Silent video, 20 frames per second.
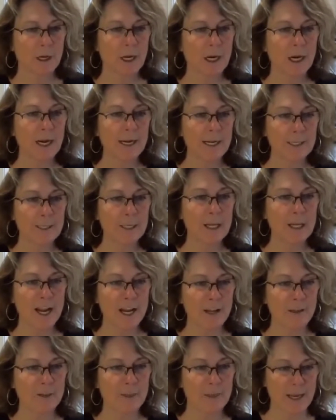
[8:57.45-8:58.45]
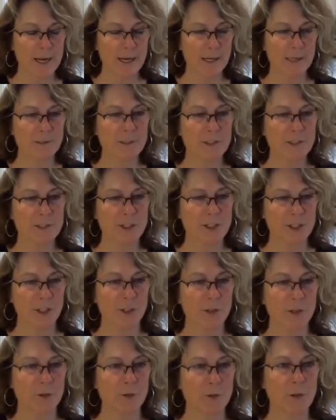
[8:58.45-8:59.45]
I like things
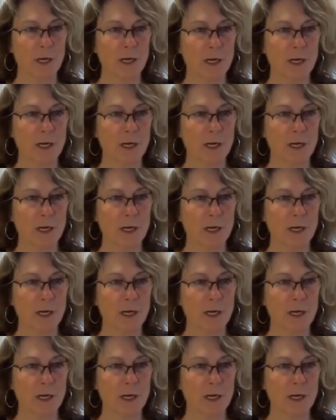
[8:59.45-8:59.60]
to,